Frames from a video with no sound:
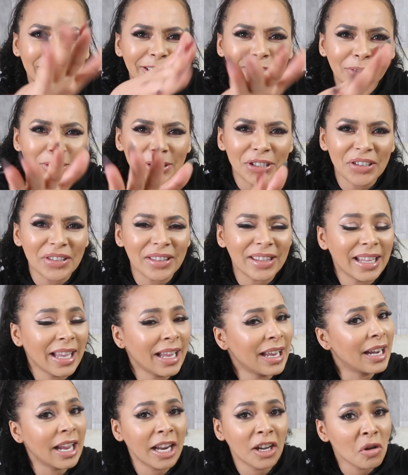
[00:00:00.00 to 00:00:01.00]
do your
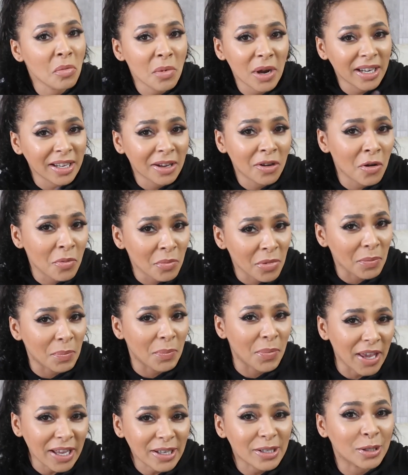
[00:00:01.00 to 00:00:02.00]
thing. Ain't nobody gonna be
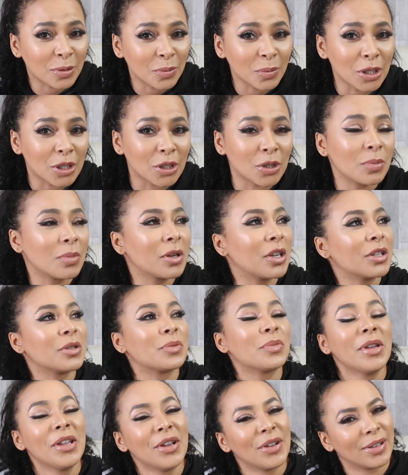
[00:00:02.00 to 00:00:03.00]
pissed with you
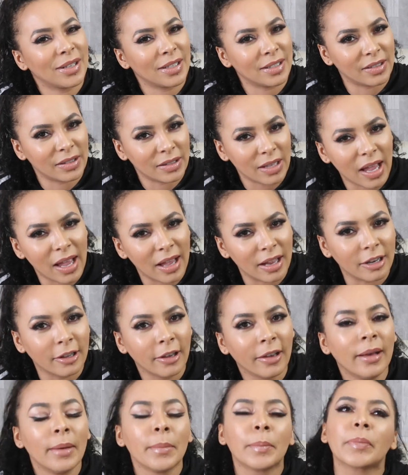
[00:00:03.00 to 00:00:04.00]
because we understand.